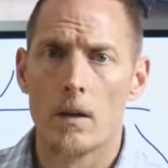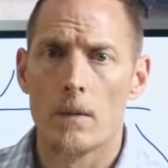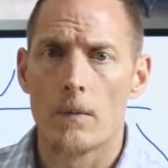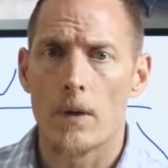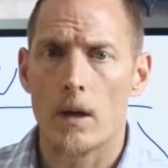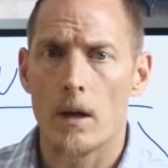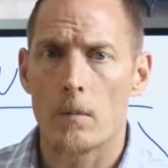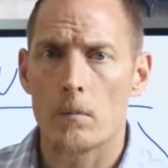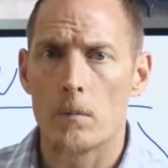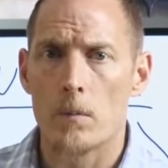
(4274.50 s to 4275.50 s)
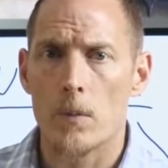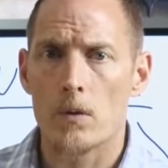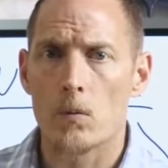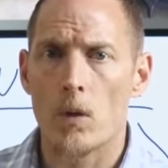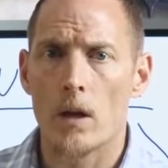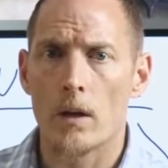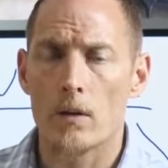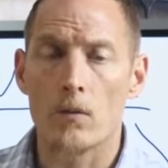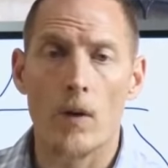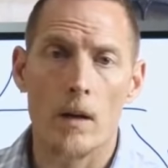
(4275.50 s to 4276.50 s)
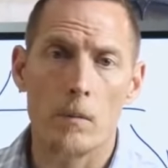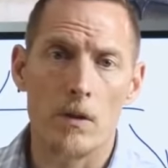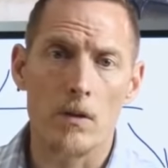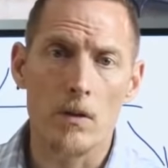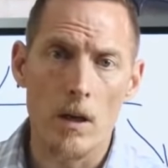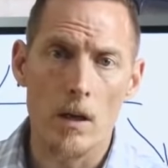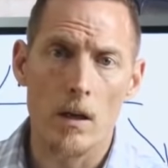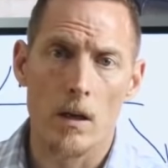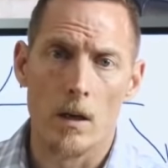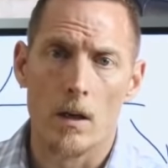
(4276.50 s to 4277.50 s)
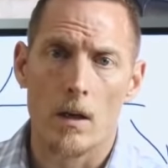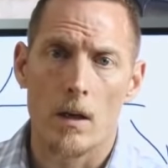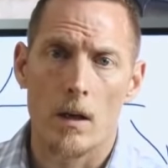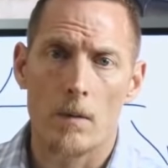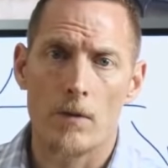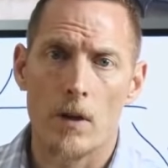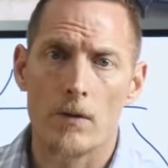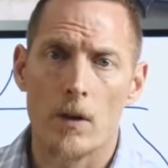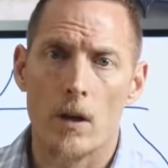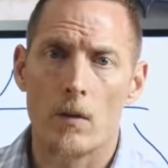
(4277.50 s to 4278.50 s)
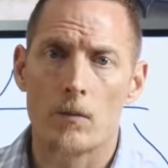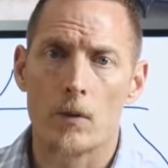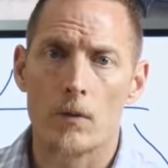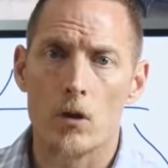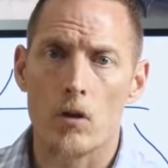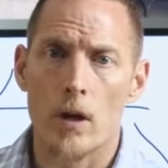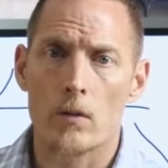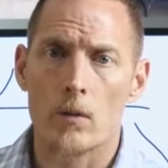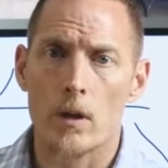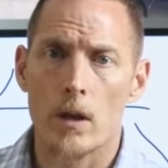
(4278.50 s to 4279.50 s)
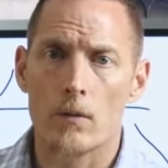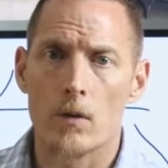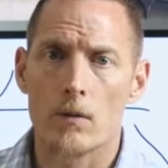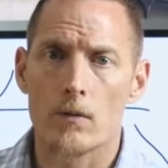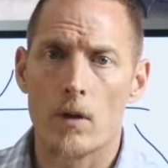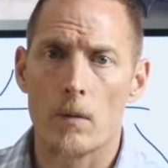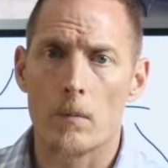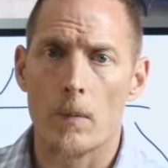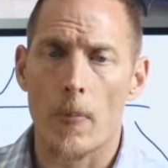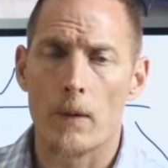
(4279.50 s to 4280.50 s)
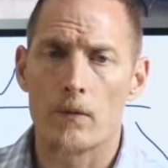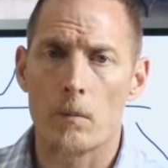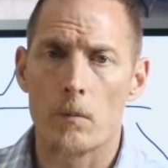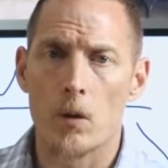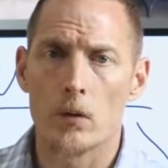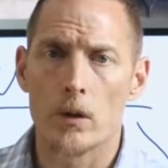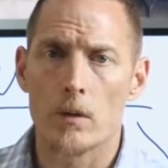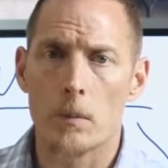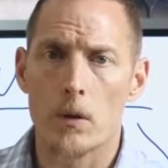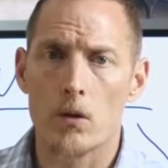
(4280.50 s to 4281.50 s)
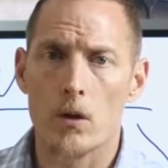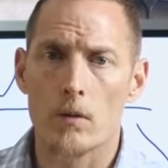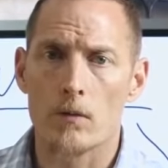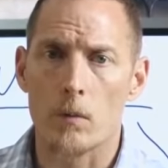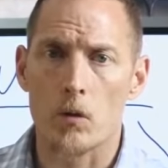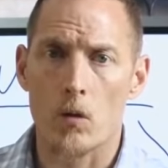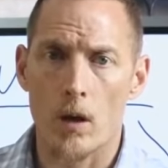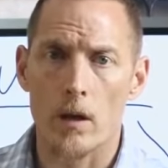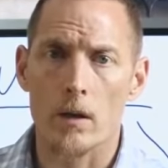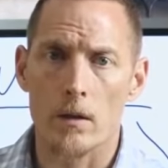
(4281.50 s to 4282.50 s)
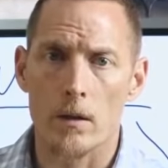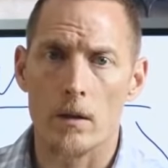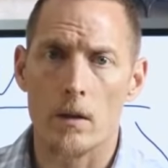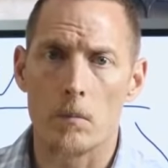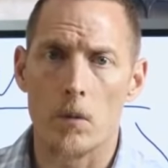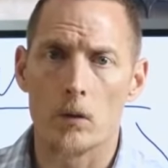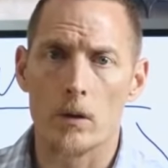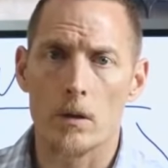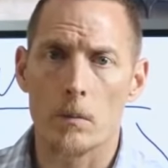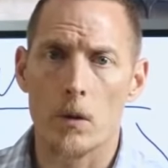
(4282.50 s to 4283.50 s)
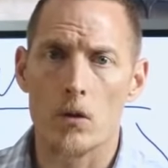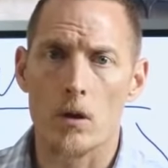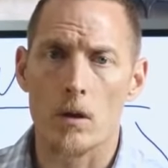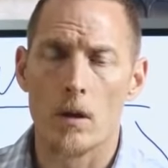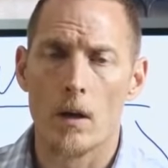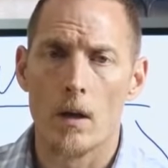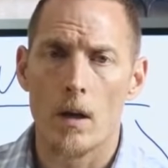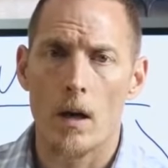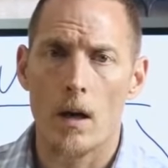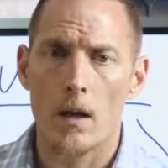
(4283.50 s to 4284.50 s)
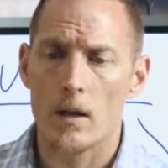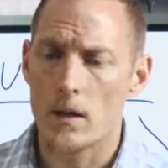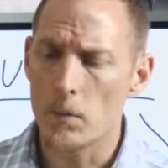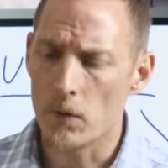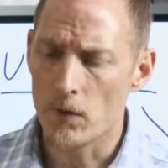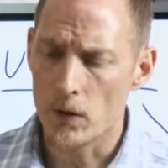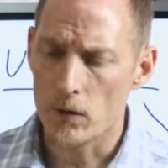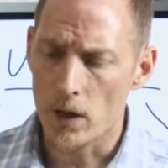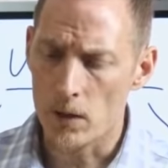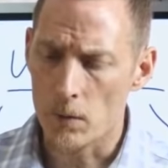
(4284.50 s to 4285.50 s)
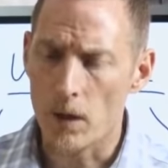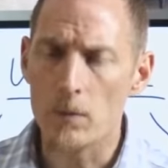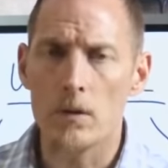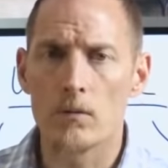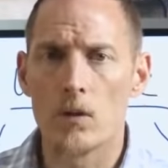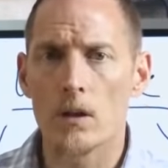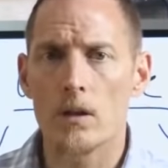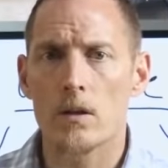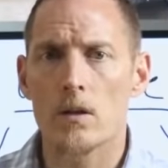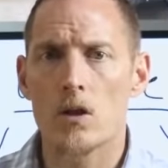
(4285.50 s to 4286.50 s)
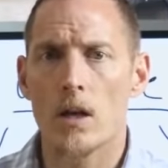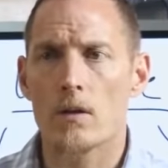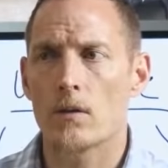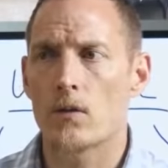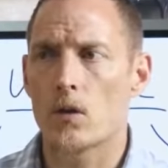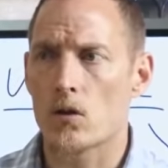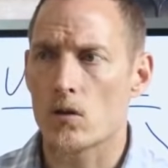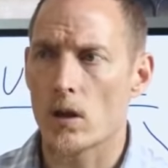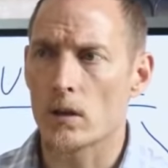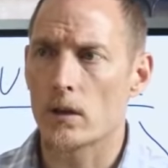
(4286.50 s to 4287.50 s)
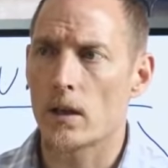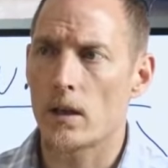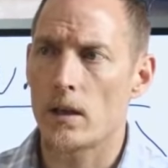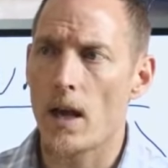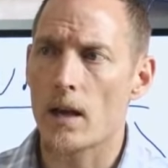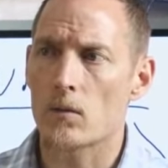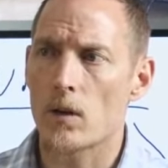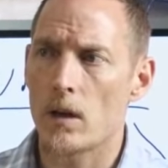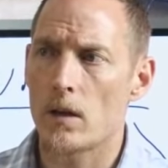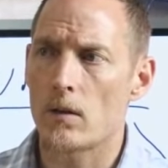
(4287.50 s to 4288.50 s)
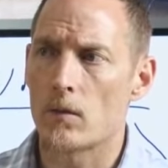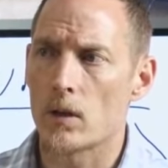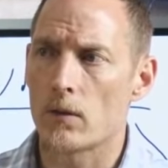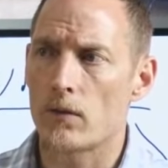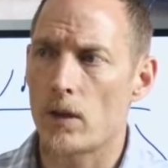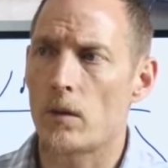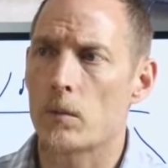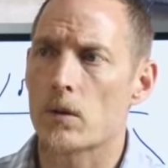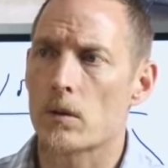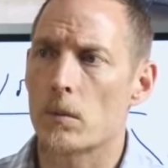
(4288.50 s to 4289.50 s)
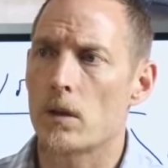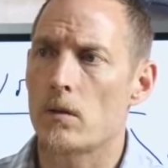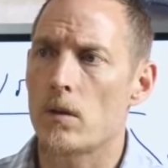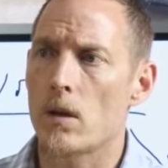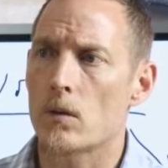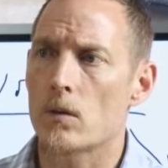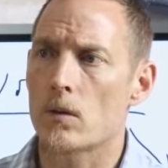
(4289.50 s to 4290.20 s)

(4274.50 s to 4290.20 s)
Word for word: um, as well as vitamin C. Uh, very, very helpful if you're trying to recover from, from mold exposure, from chronic you know, mold exposure, uh, and a number of other things. But I would really suggest if you're struggling in that arena to really follow up with somebody who knows